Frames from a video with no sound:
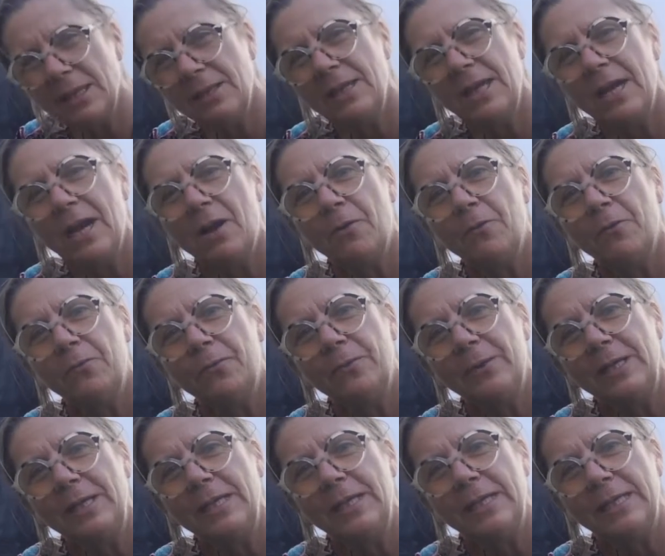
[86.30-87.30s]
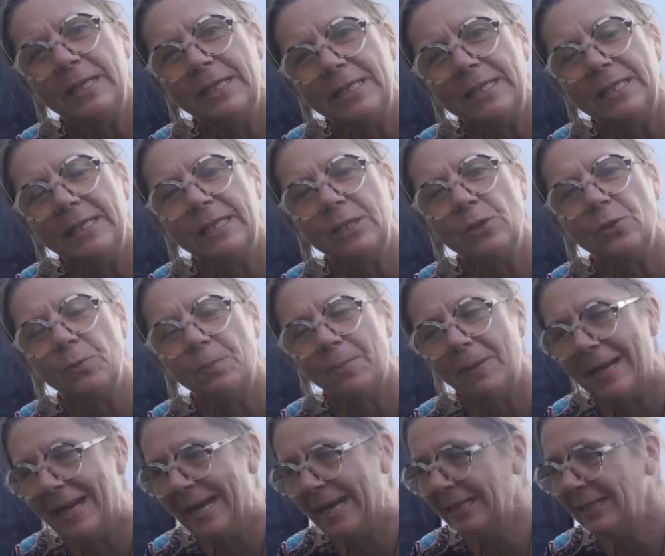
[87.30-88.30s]
they are really easy to
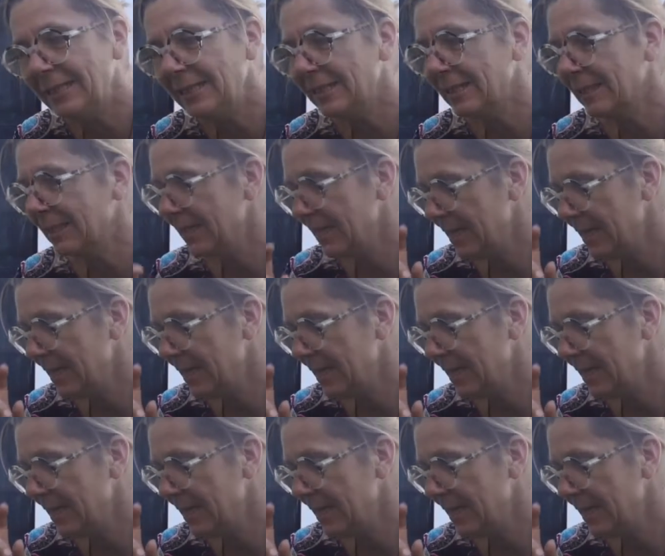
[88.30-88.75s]
plant.